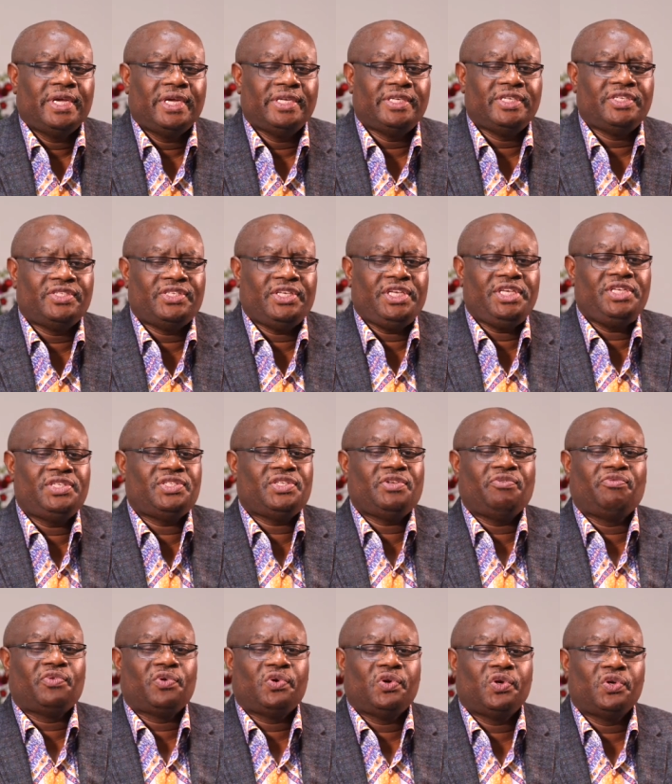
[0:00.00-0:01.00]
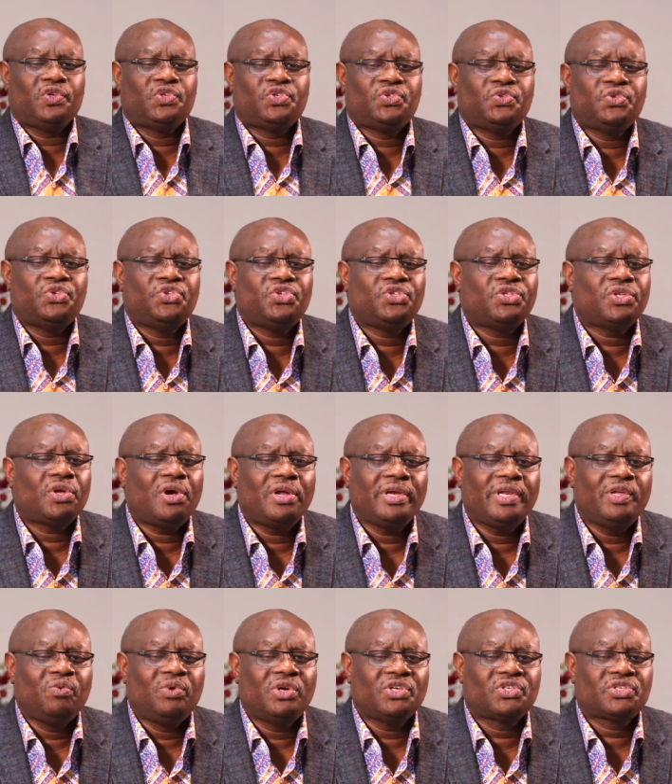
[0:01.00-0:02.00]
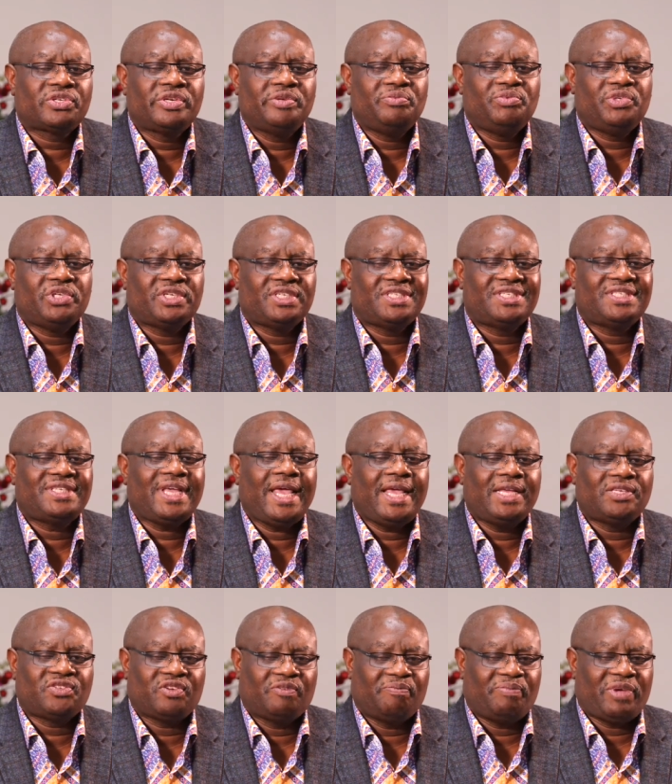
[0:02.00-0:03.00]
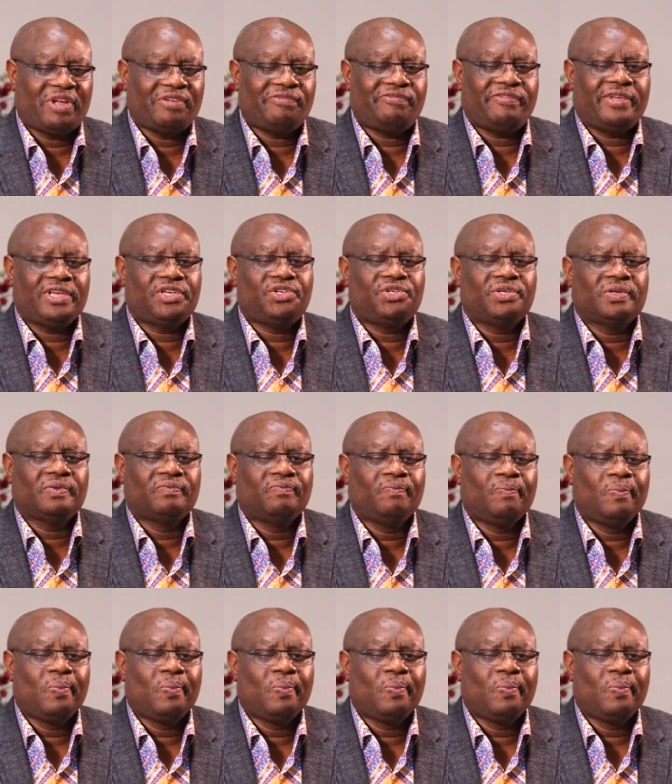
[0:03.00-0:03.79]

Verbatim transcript: It is easy for us to study what scripture says of perfection,